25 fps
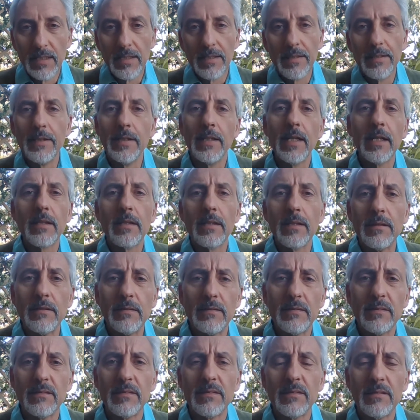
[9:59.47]
The other
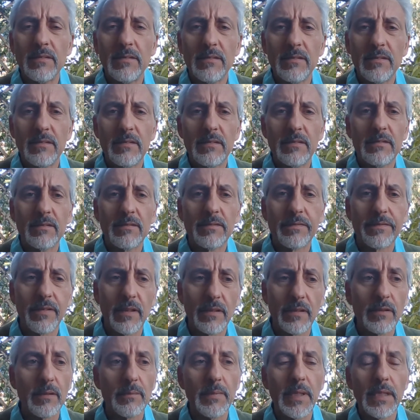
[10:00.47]

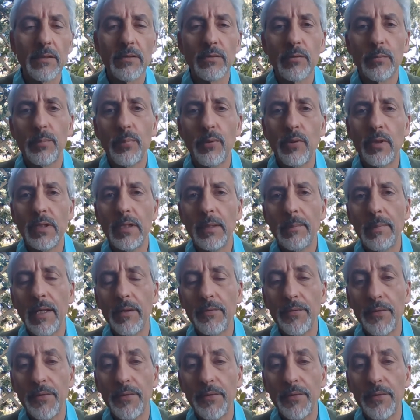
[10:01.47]
fundamental point about